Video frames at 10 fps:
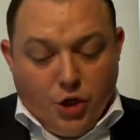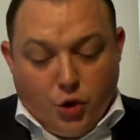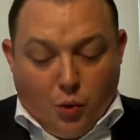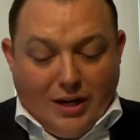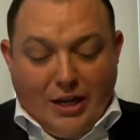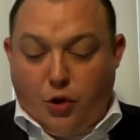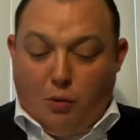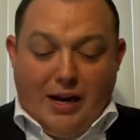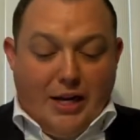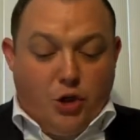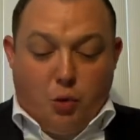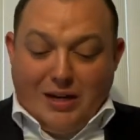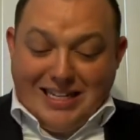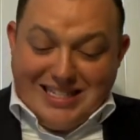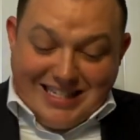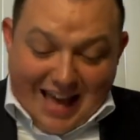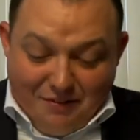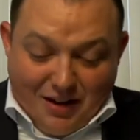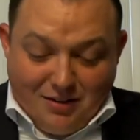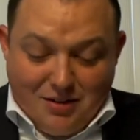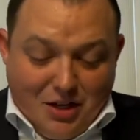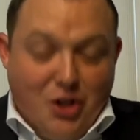23 27,